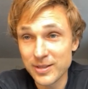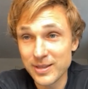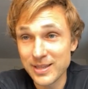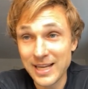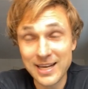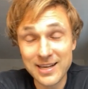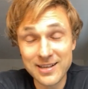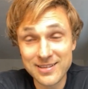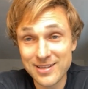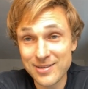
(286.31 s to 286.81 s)

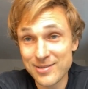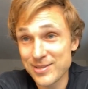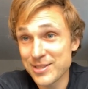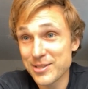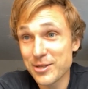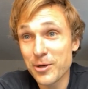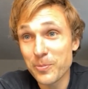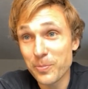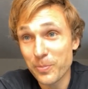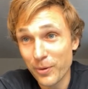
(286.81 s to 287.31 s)
that there is
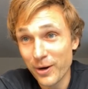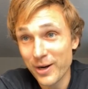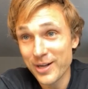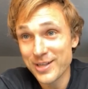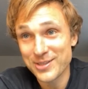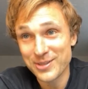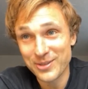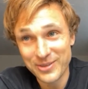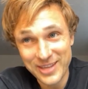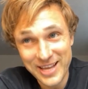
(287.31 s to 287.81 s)
no
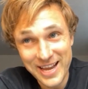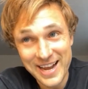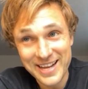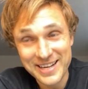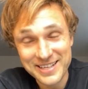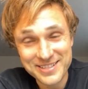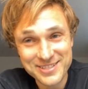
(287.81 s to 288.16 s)
price on that.